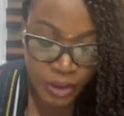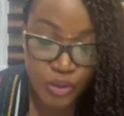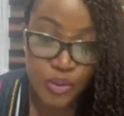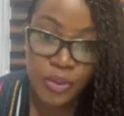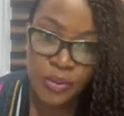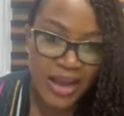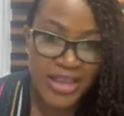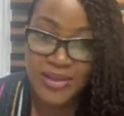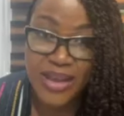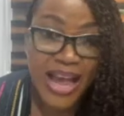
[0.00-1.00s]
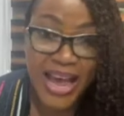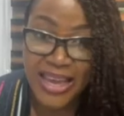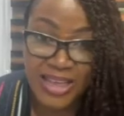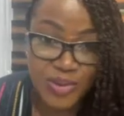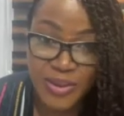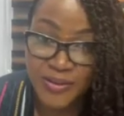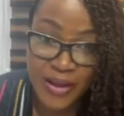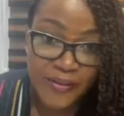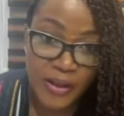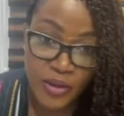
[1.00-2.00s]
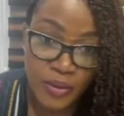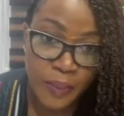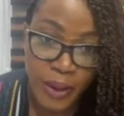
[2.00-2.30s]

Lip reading: to as high as 25,000